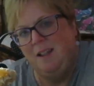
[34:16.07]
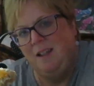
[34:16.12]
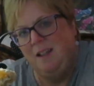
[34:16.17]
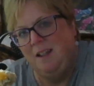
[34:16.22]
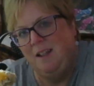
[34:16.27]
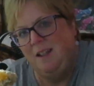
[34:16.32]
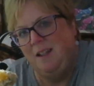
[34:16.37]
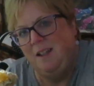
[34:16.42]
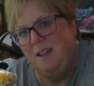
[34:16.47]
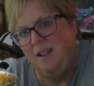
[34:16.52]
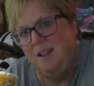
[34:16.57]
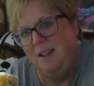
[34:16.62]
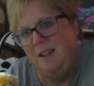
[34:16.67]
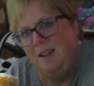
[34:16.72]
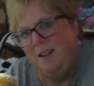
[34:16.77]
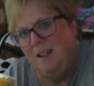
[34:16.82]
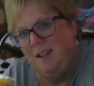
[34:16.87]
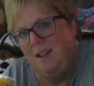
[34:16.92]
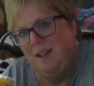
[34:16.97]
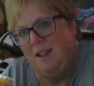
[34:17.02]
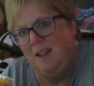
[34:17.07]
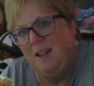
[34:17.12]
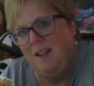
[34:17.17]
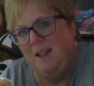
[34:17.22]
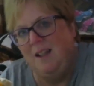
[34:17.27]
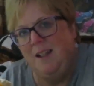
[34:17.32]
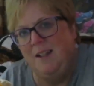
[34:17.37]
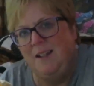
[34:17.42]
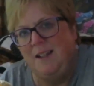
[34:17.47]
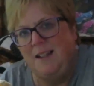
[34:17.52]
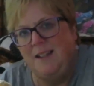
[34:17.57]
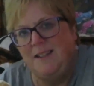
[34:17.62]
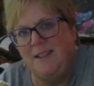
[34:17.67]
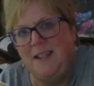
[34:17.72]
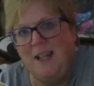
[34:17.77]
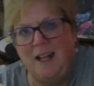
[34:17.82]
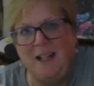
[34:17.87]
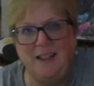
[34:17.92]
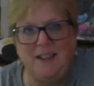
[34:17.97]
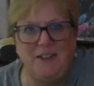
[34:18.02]
That
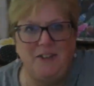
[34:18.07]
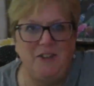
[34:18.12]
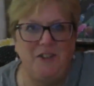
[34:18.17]
salad